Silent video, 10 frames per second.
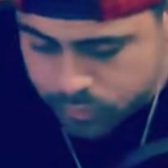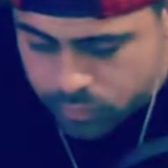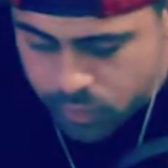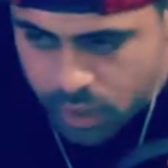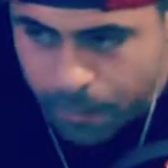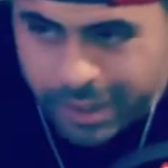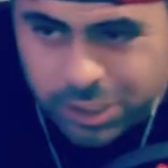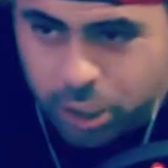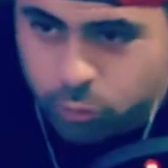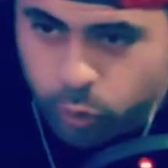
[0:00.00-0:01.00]
gonna
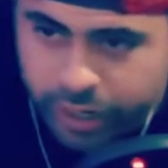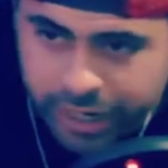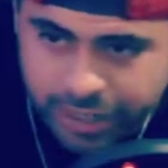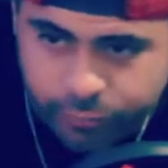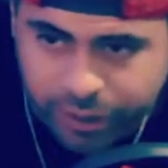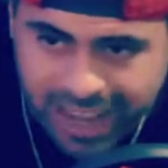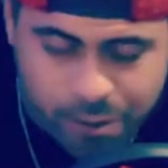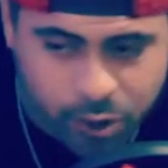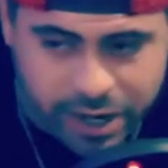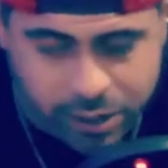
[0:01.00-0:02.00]
start working on different
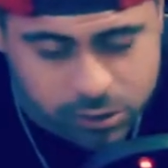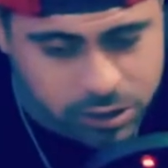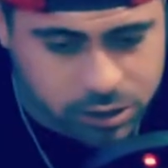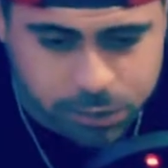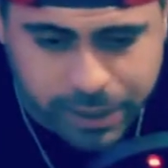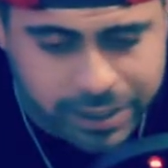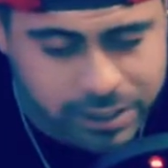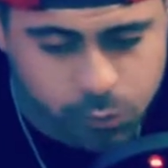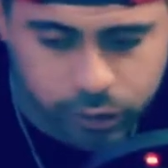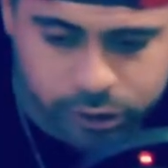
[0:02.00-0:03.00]
camera angles to just make things
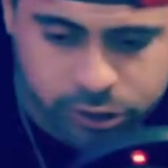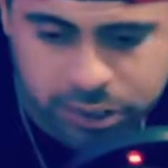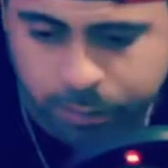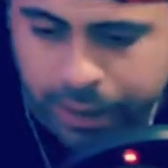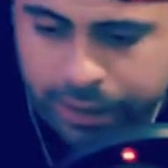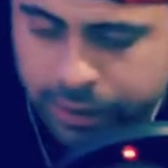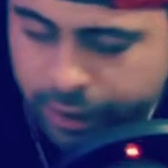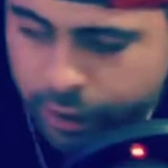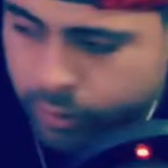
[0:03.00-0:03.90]
more interesting, man, you know.